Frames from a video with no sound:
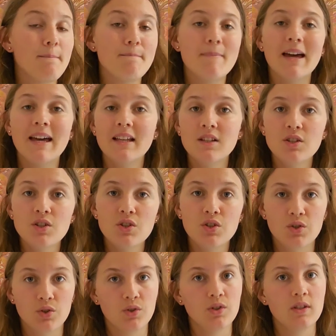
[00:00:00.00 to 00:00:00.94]
men
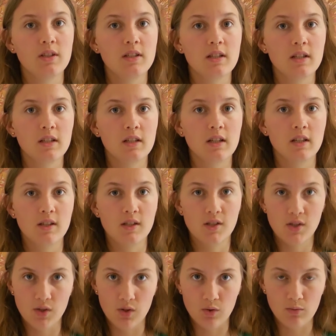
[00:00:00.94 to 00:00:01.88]
should
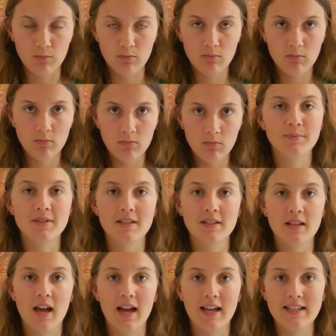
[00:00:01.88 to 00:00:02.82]
consume up to
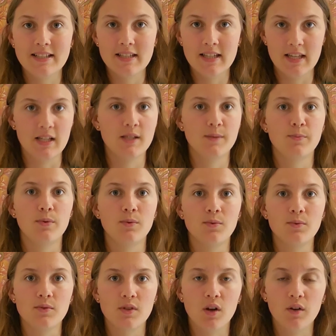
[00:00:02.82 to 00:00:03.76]
9
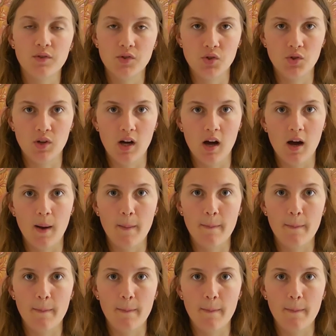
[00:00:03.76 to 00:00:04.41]
teaspoons of sugar